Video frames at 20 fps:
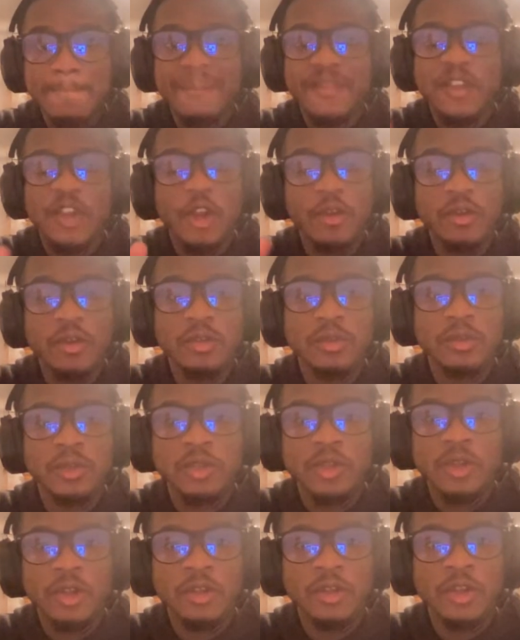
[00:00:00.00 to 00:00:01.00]

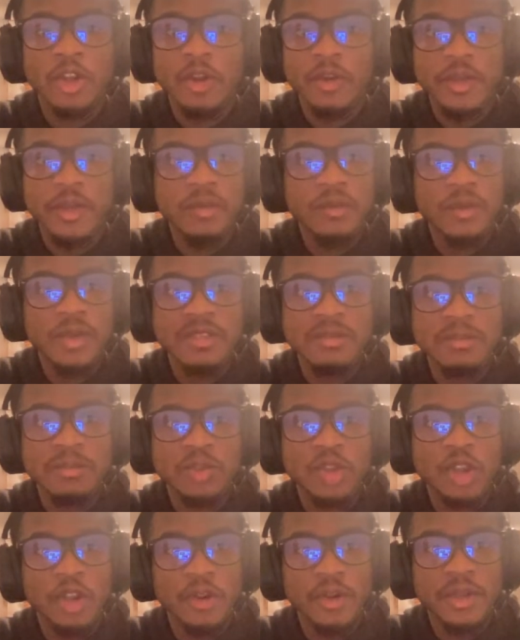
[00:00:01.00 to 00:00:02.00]
Curry and
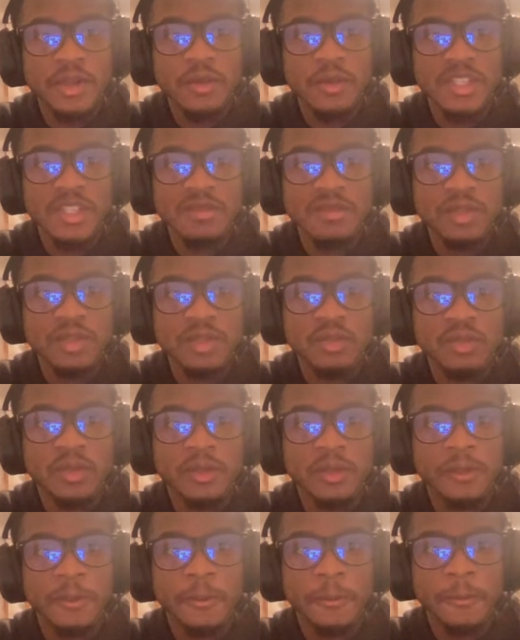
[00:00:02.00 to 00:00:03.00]
Westbrook
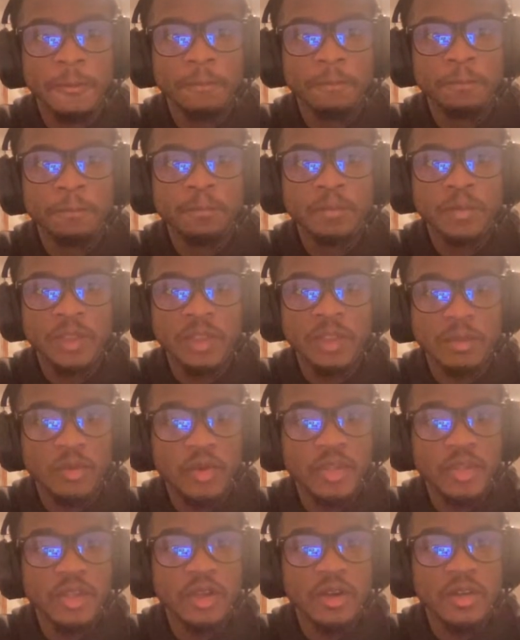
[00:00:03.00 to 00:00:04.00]
were the
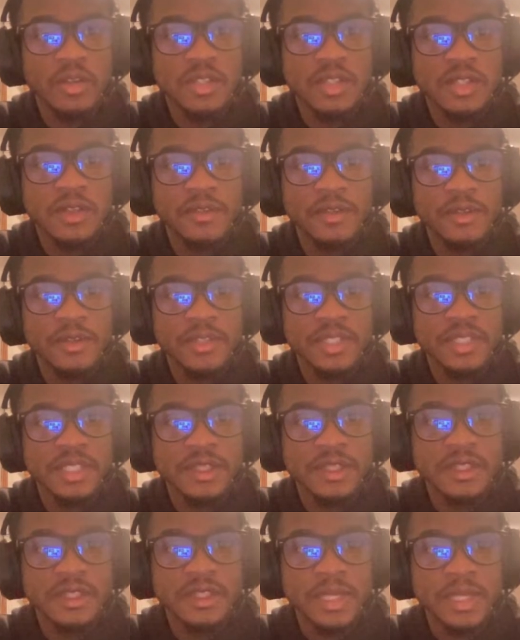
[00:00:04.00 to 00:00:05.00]
point guards of their
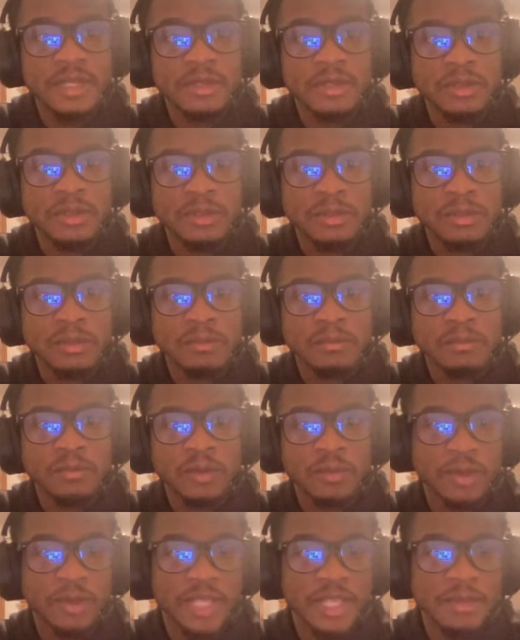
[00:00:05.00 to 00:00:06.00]
team and
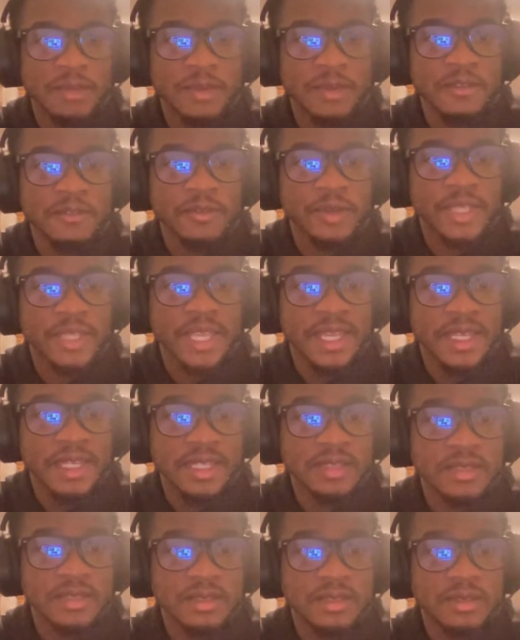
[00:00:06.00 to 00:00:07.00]
were playmate for
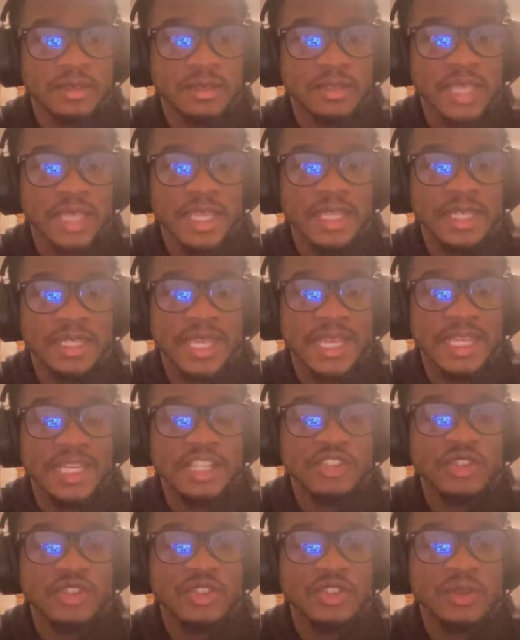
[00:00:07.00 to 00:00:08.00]
KD.
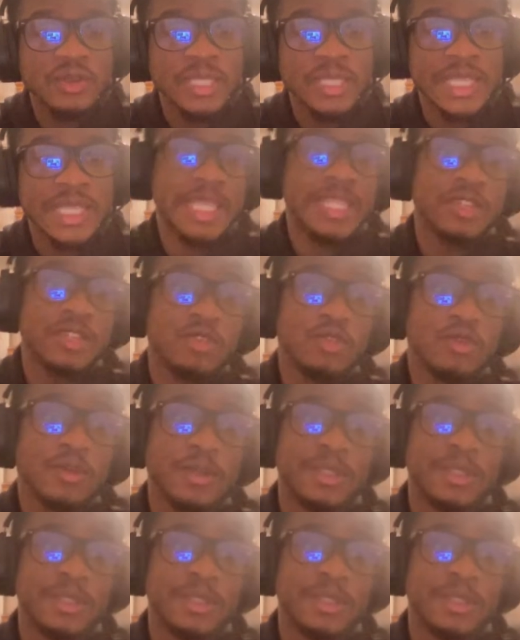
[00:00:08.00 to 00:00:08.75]
KD just gets hoop.